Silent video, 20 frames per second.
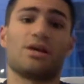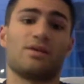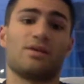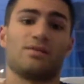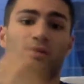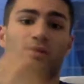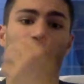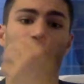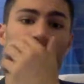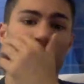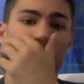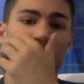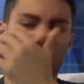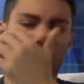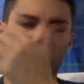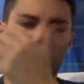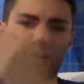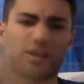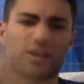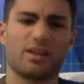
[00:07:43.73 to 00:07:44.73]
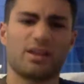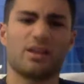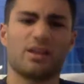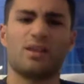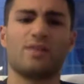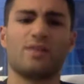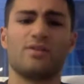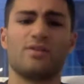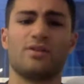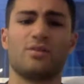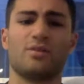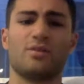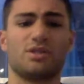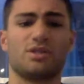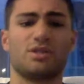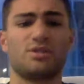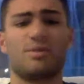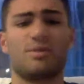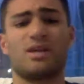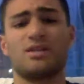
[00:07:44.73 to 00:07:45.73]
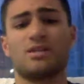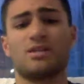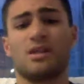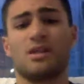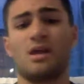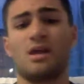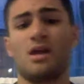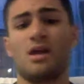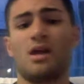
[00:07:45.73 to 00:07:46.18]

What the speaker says: They've only conceded I think 11, which is the best.